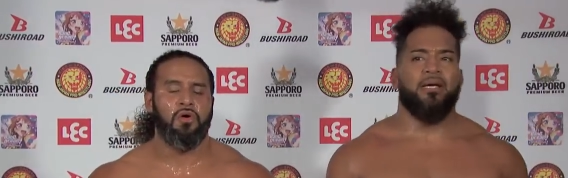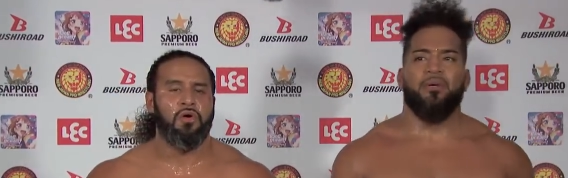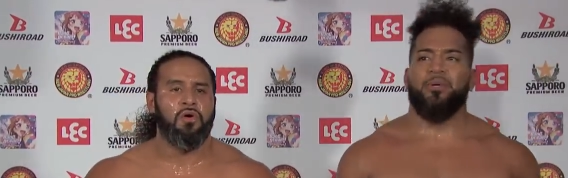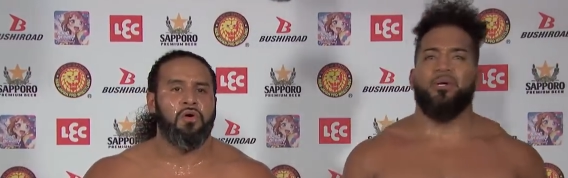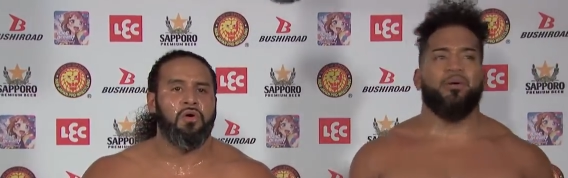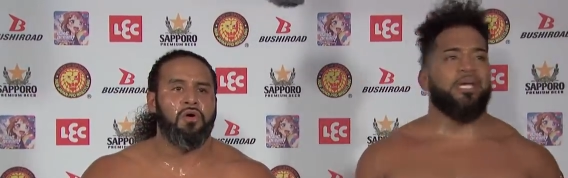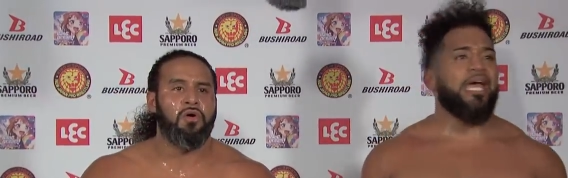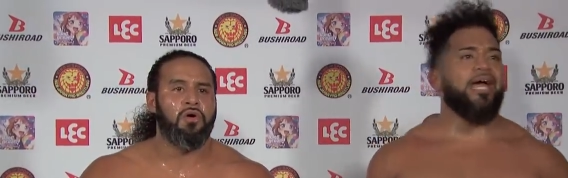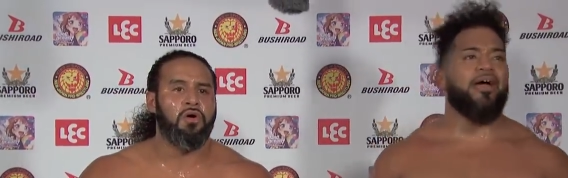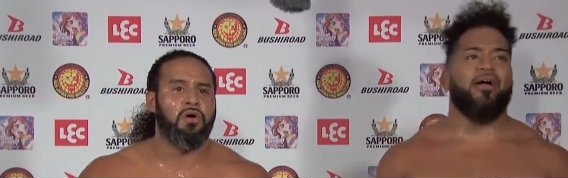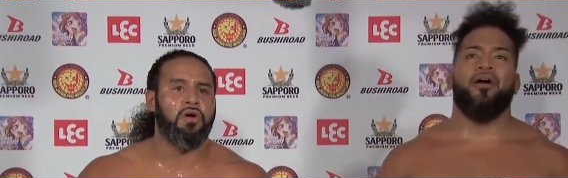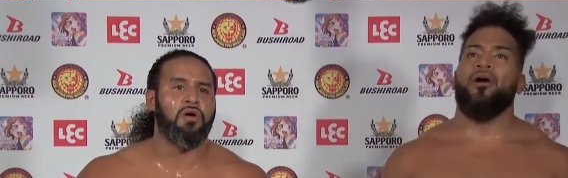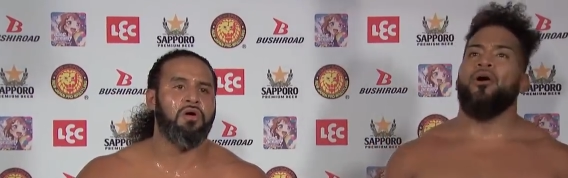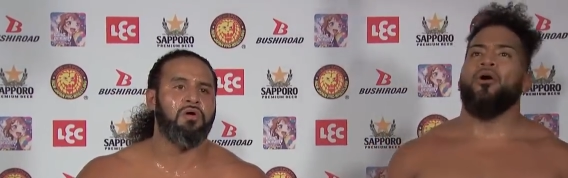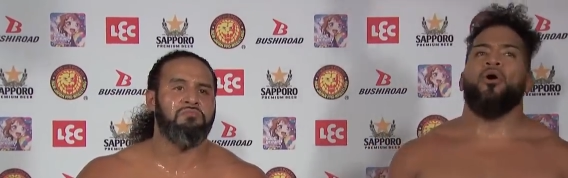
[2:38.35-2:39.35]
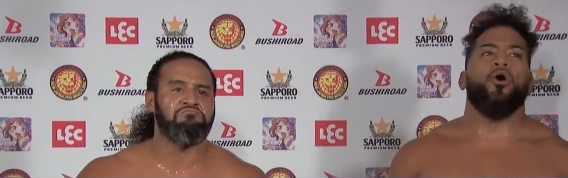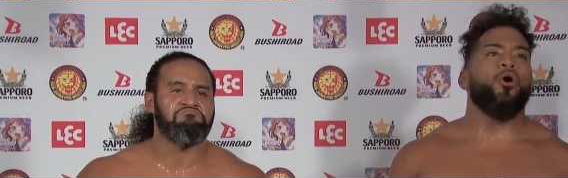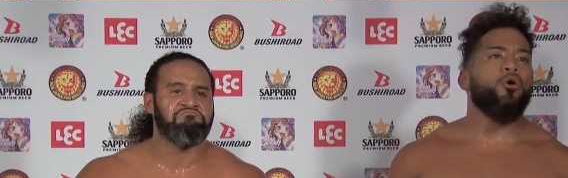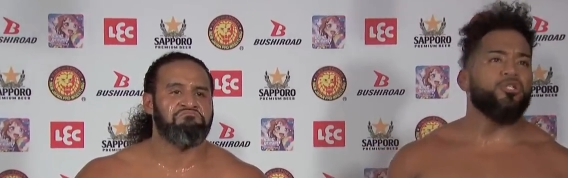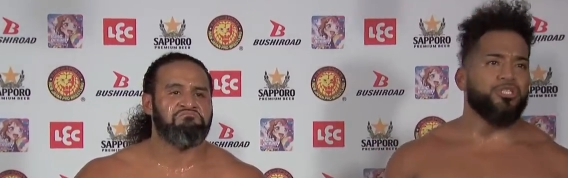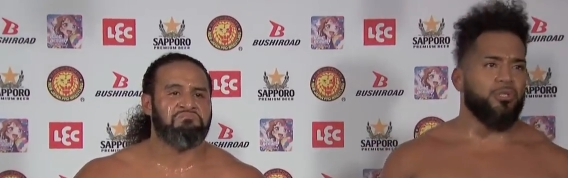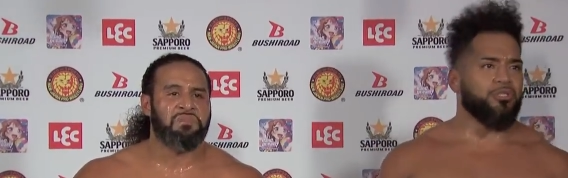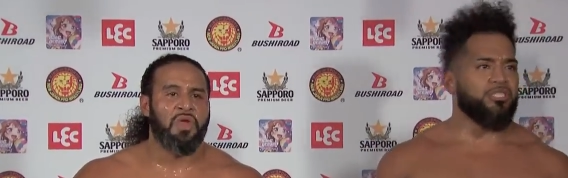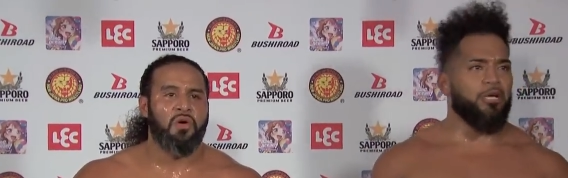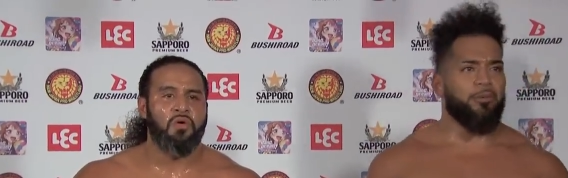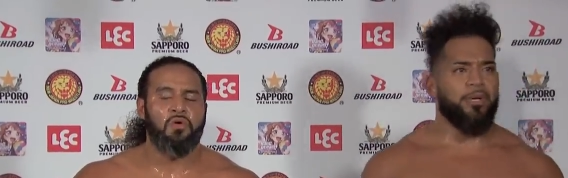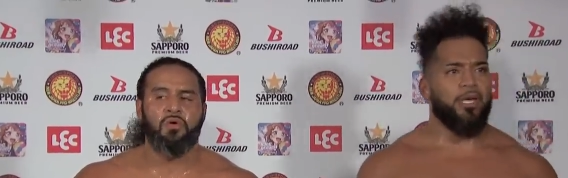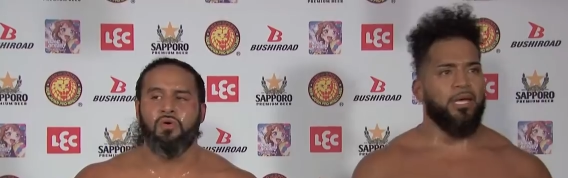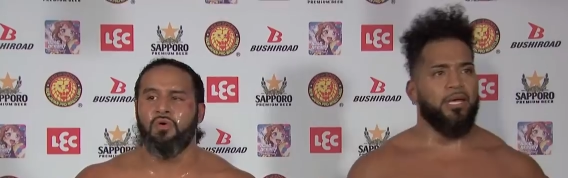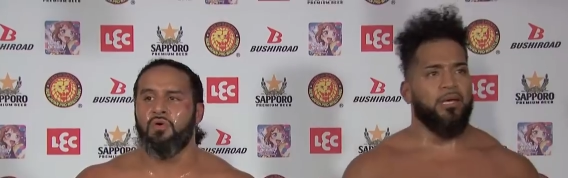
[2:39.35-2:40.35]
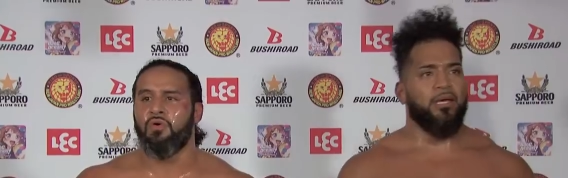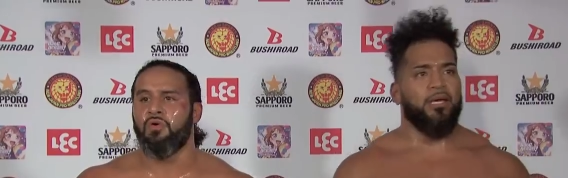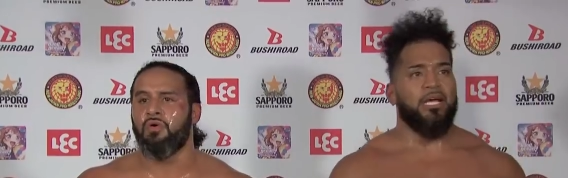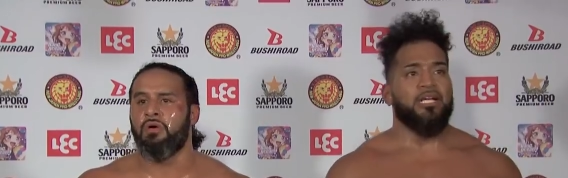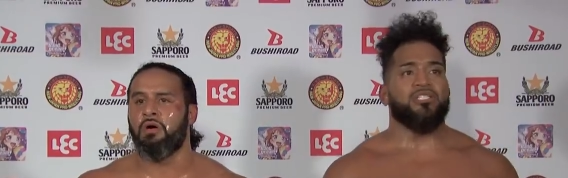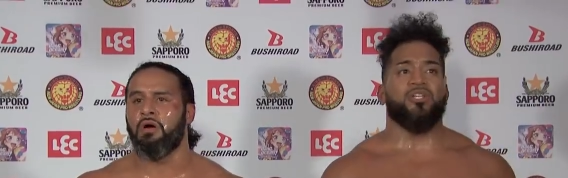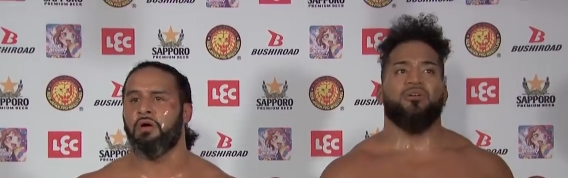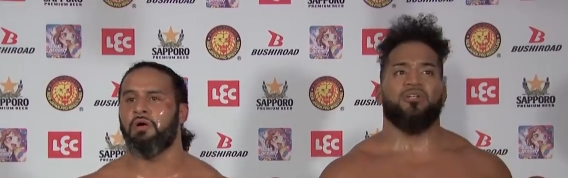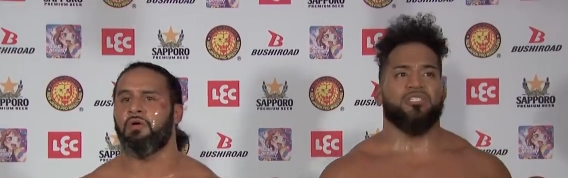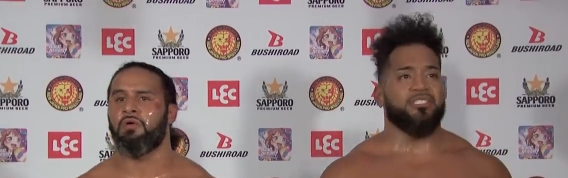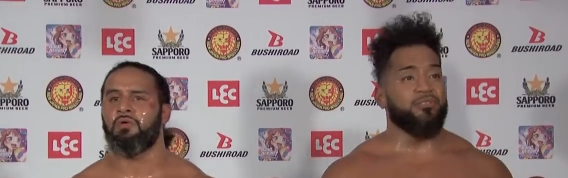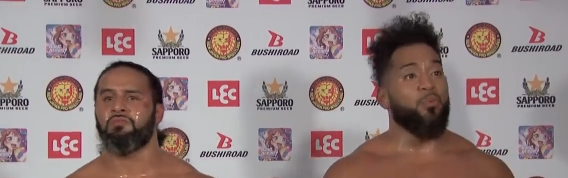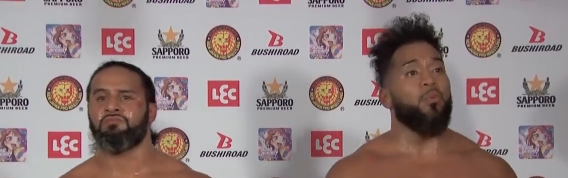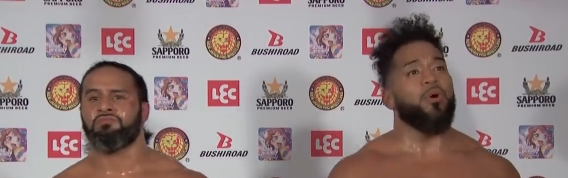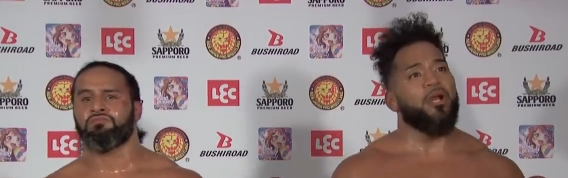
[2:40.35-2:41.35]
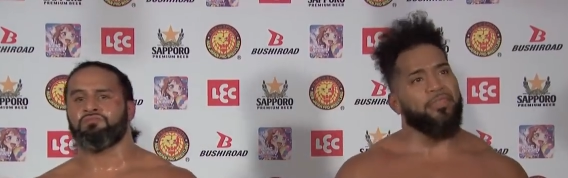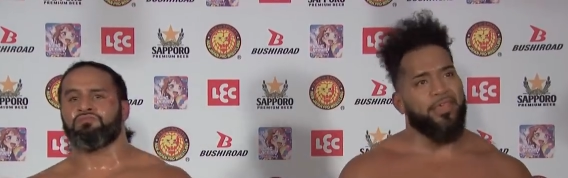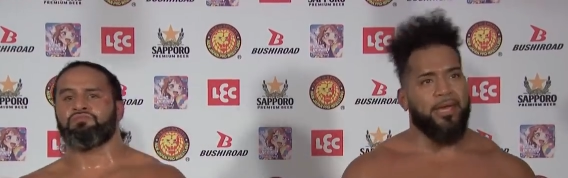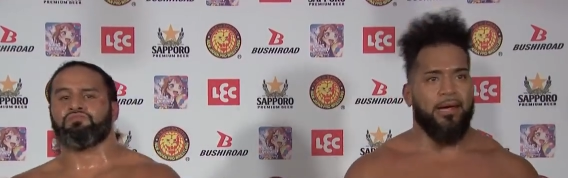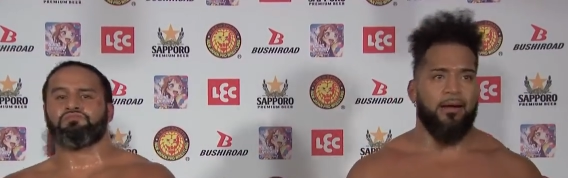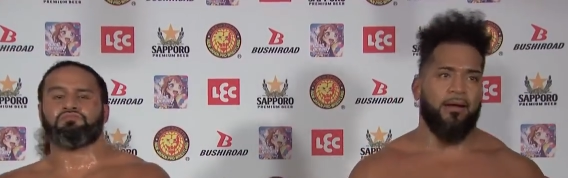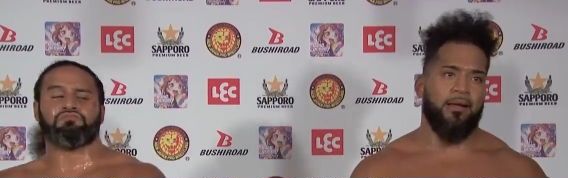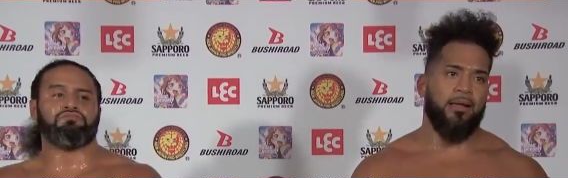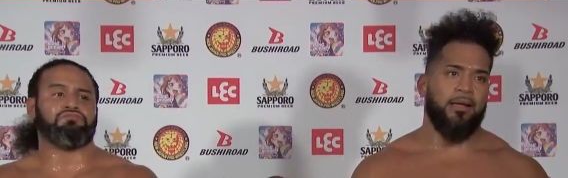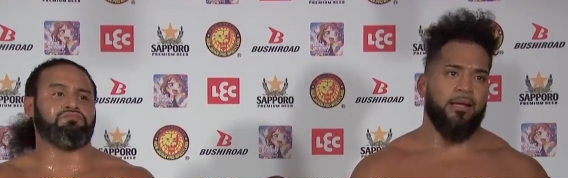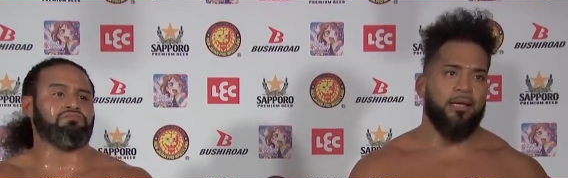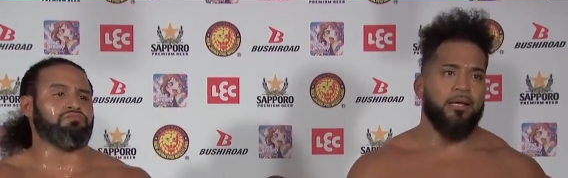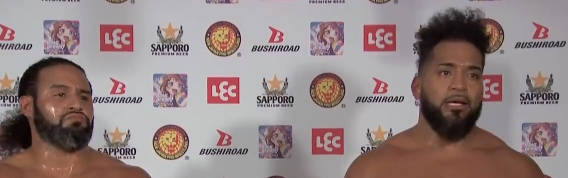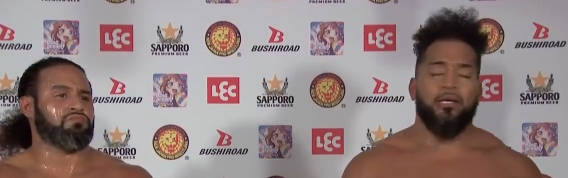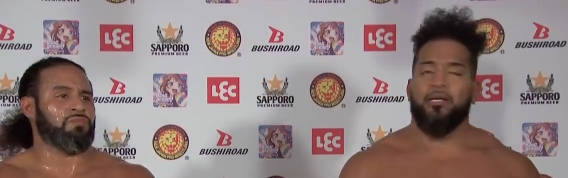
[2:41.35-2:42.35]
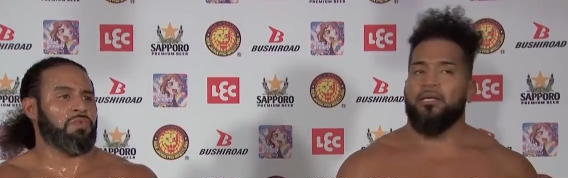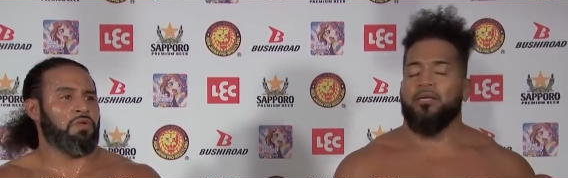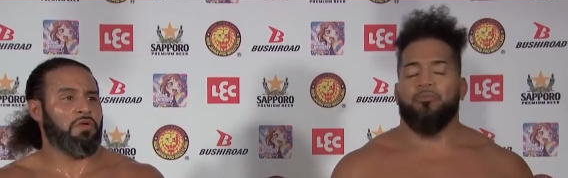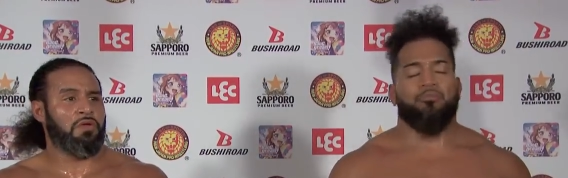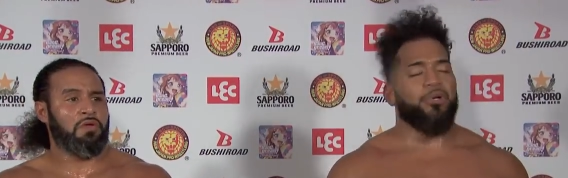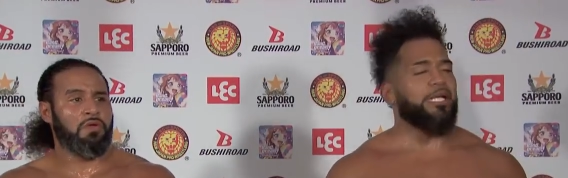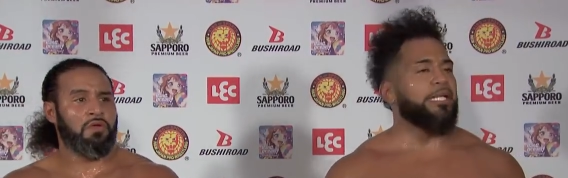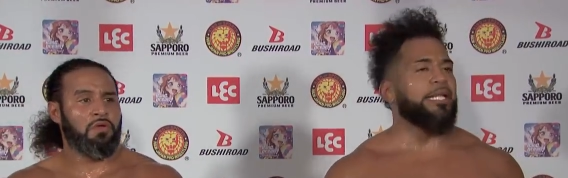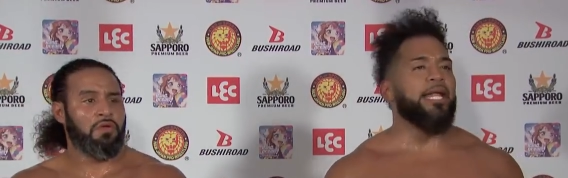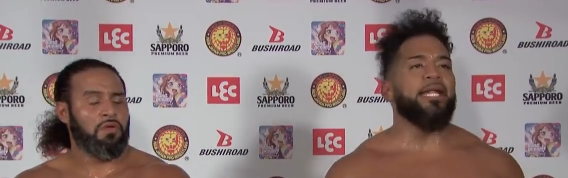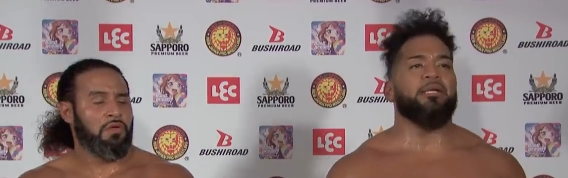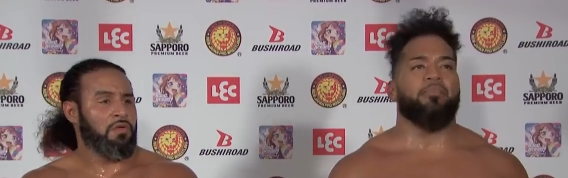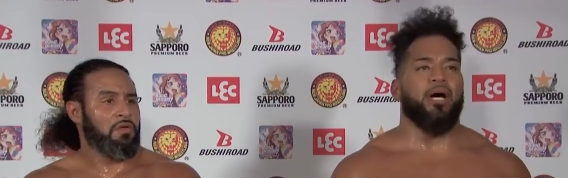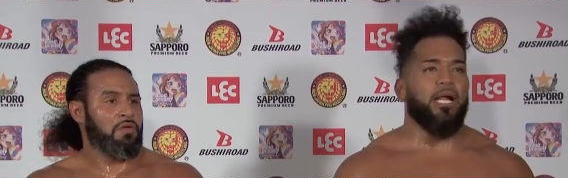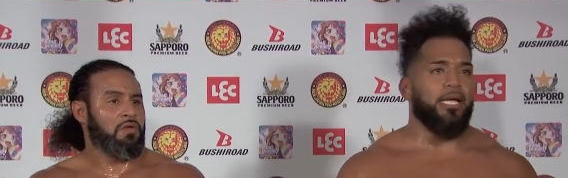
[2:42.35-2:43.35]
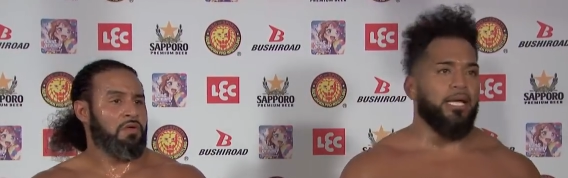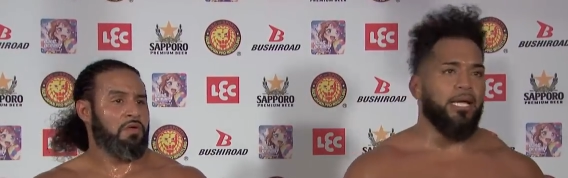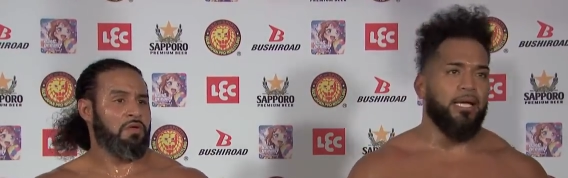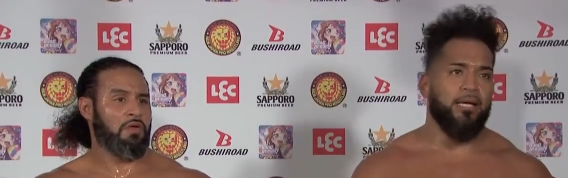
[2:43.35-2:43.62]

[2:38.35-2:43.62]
Speaker 1: They don't care who shows up. Ooh. So long as if we're there, bring in anybody.